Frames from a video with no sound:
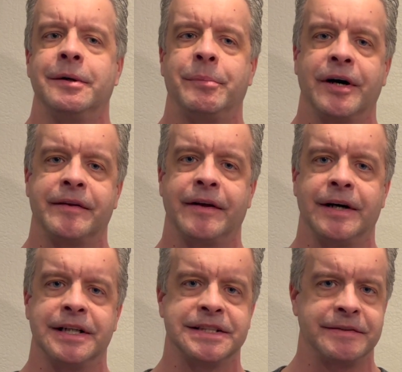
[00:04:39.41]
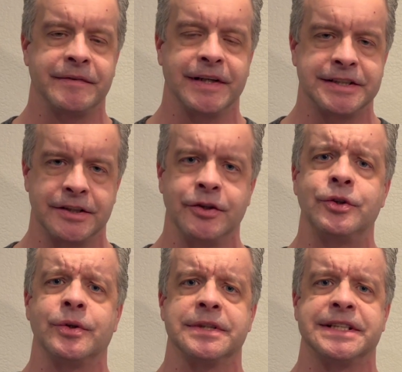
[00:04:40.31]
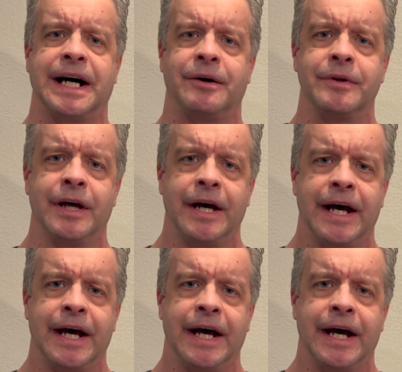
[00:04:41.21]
but it's a neutral sound,